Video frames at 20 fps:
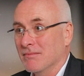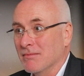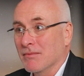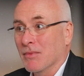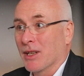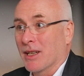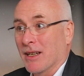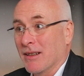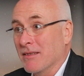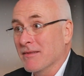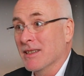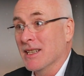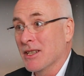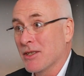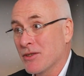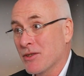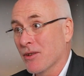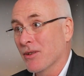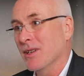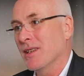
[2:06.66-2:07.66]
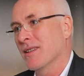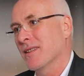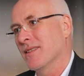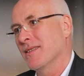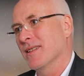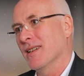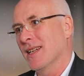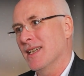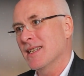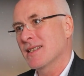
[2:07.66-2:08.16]
what I really
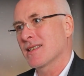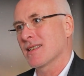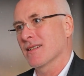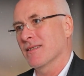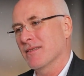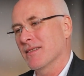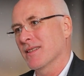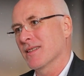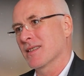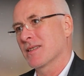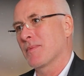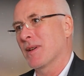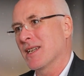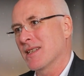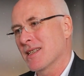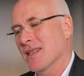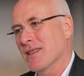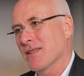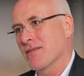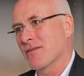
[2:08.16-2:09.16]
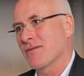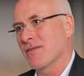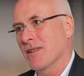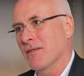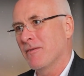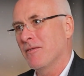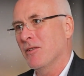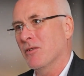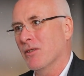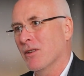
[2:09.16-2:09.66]
joined ESA and the space industry
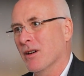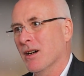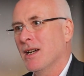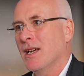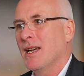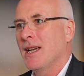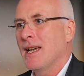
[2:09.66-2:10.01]
for,